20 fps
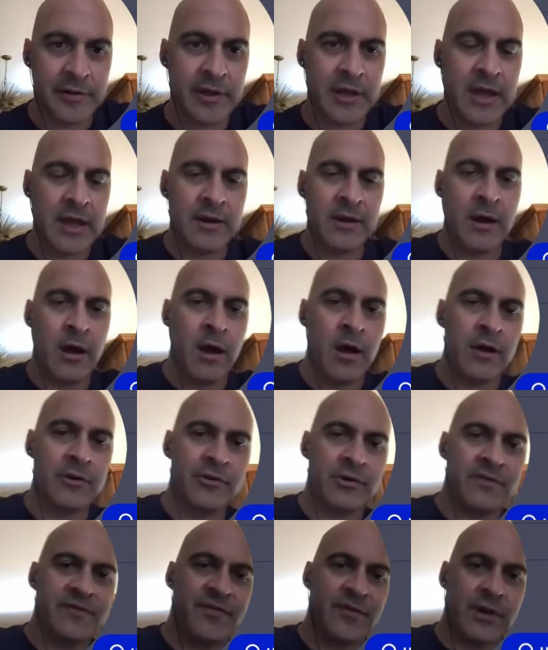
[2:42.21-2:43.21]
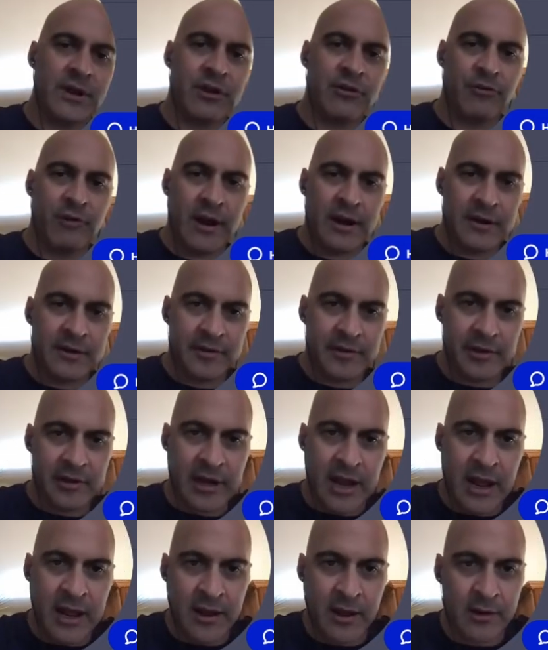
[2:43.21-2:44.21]
you get 100 free credits a
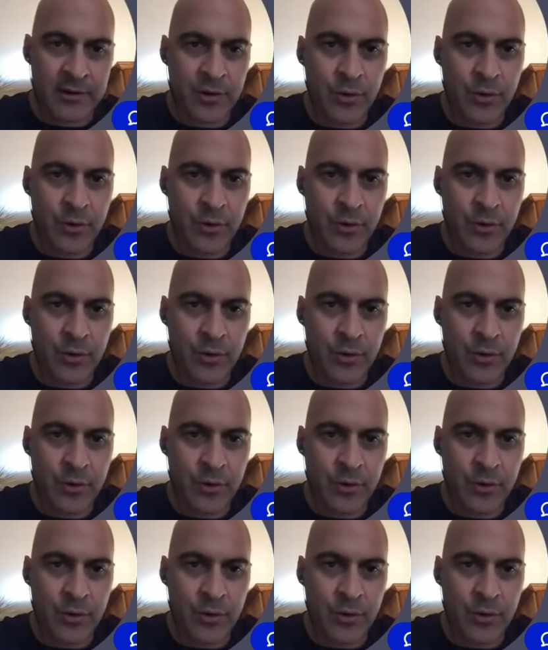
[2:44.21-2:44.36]
day on